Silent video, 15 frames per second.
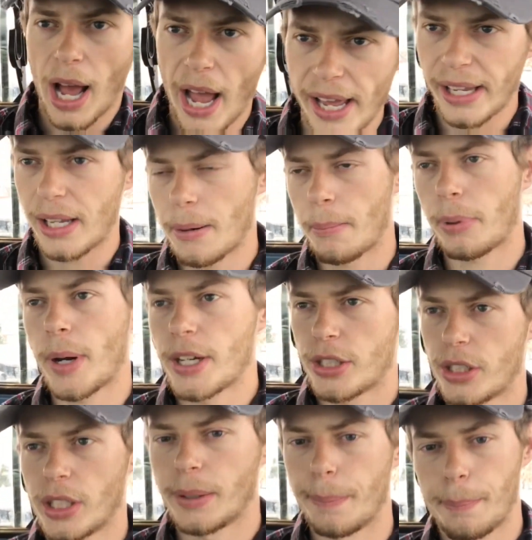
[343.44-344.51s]
a high
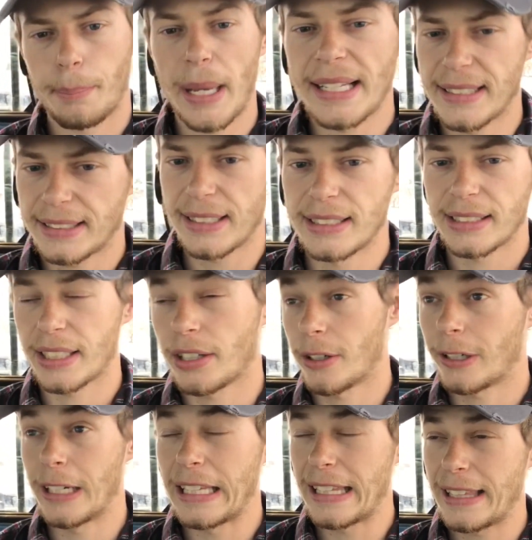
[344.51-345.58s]
compression pistons in
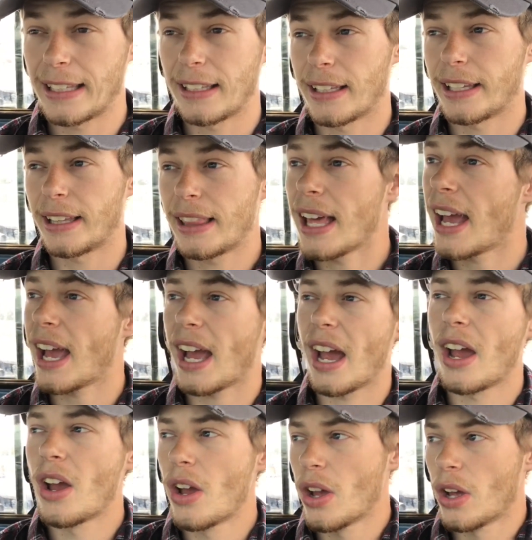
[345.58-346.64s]
or anything like that,